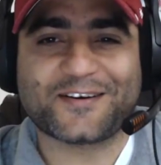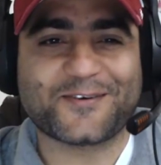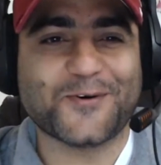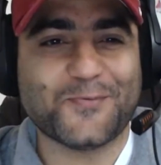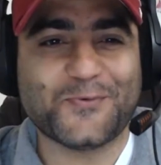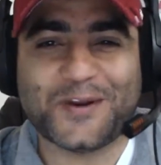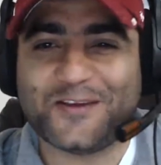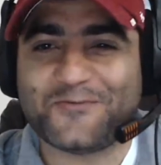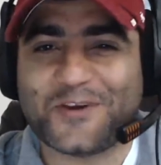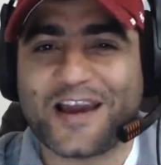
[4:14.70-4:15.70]
hopefully
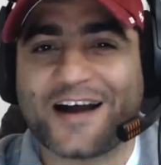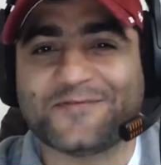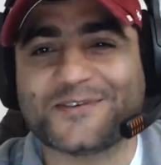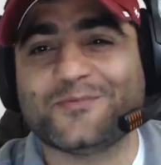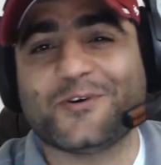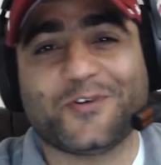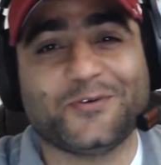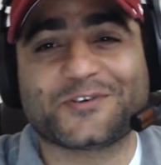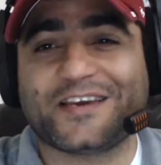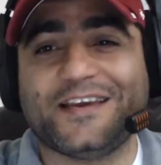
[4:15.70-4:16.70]
if you have similar
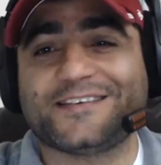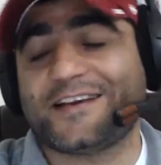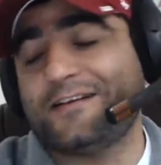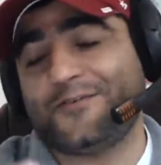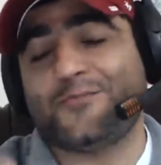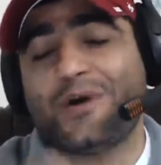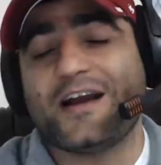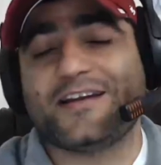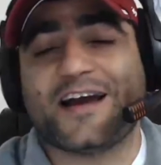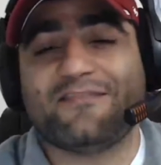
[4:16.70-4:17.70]
use case and you
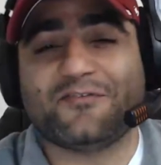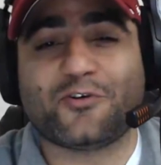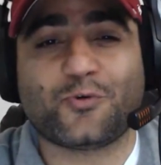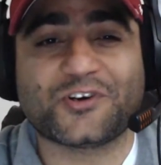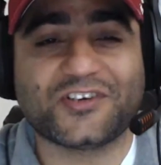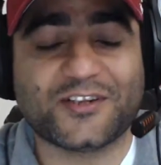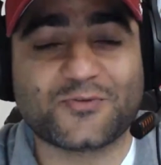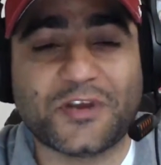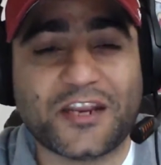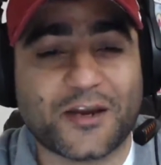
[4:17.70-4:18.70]
might have if you're watching this
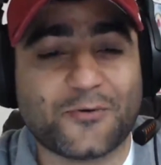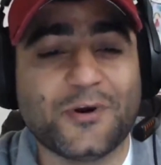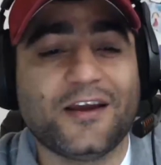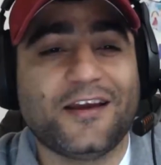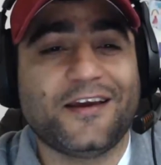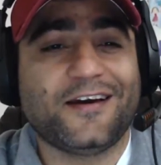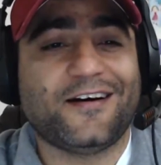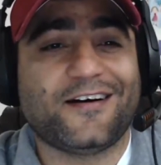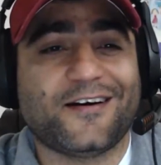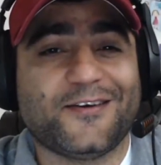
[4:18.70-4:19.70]
video
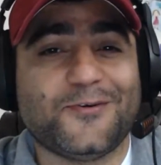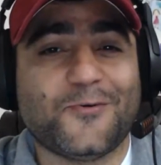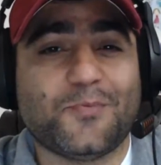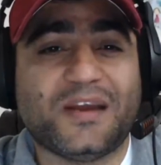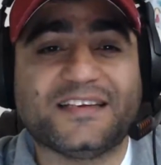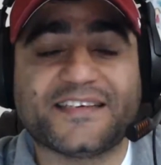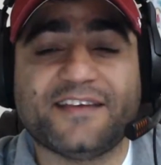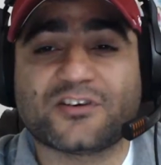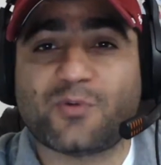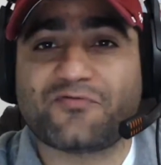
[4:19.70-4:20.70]
uh, you may
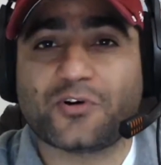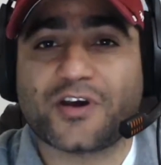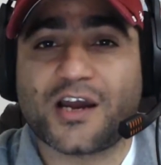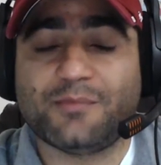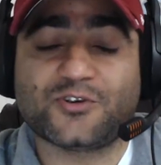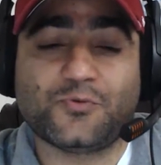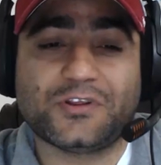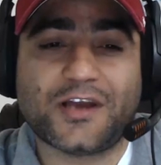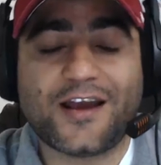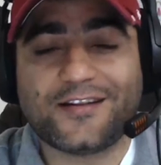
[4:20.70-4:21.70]
save some of your time so
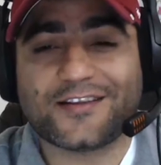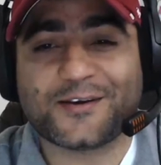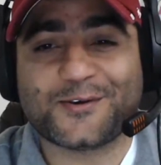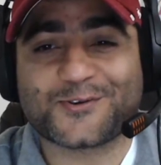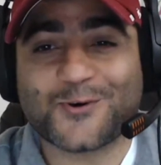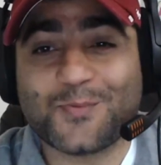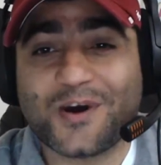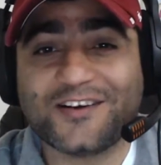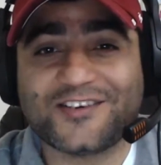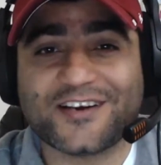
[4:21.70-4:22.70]
with that thank you so
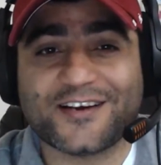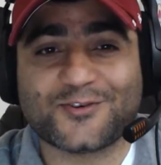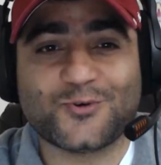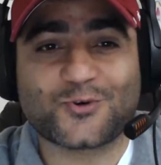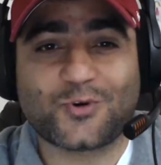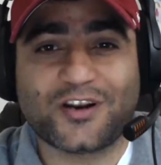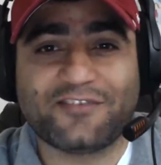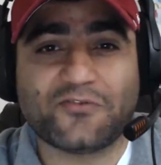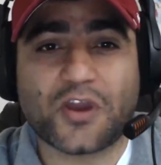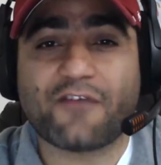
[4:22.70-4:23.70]
much as usual
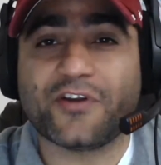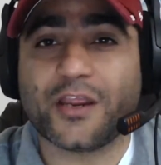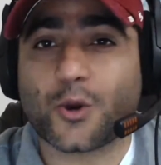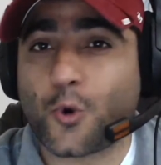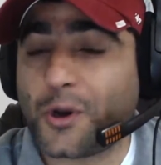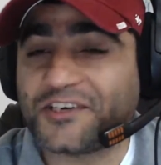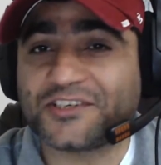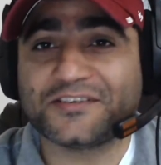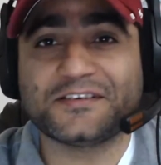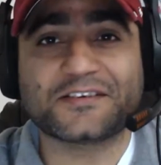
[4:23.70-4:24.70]
if you have any
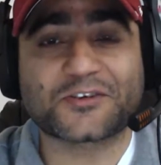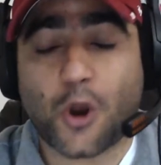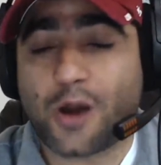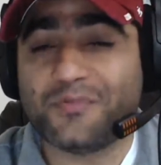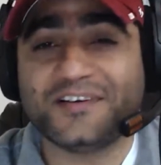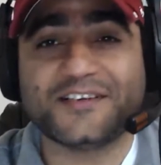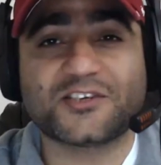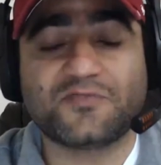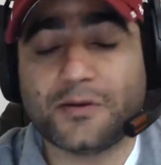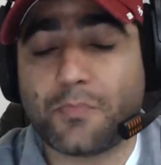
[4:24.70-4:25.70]
questions comments
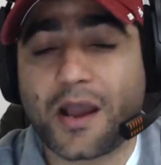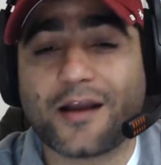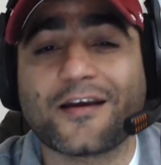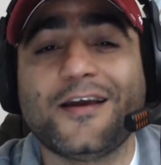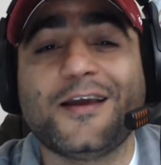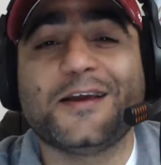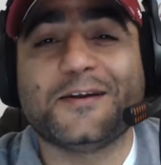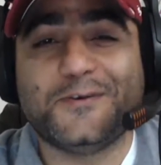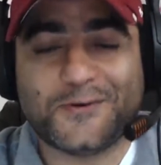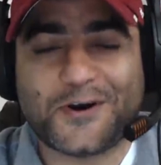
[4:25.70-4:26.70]
feedback
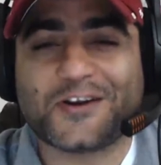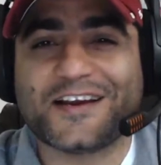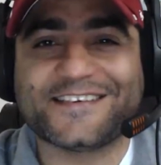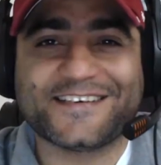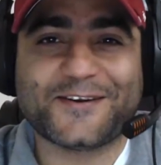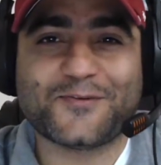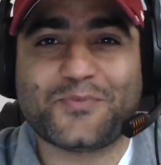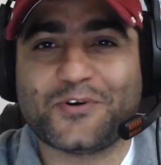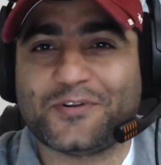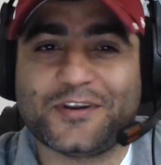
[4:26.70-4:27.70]
do not hesitate to
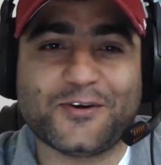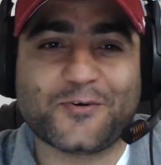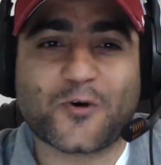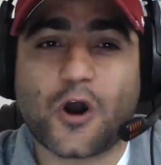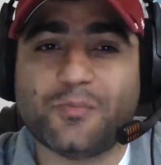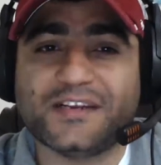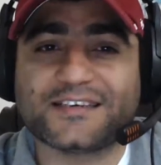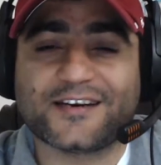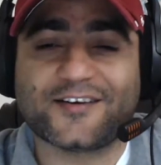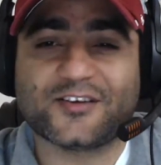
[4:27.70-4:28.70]
put your
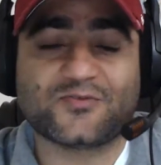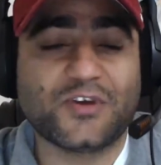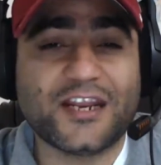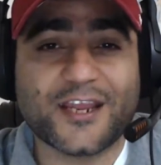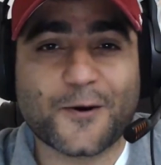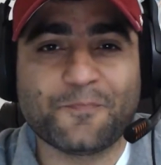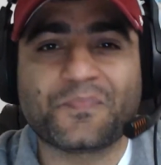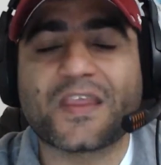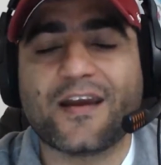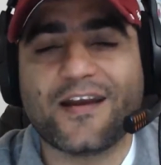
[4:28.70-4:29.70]
comments under this video
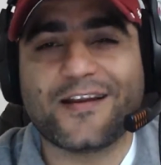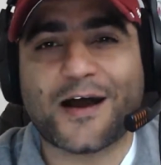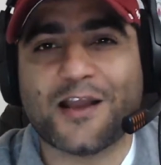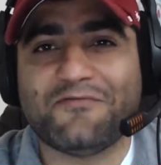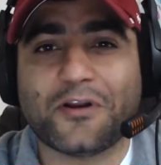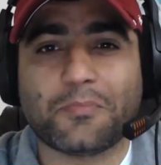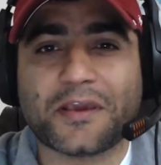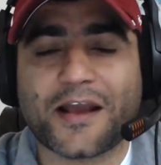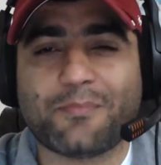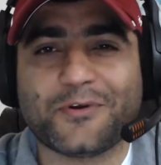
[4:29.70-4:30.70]
and I will be
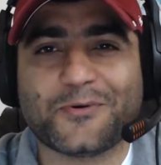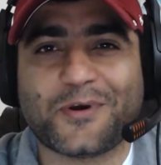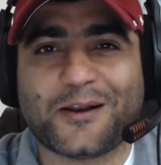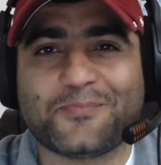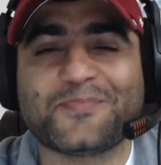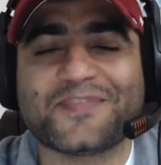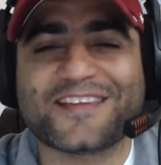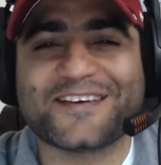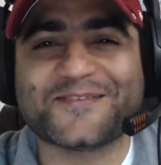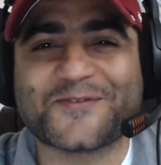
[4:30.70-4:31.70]
happy to help
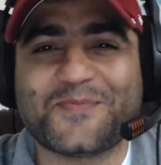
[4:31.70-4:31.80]
thank you so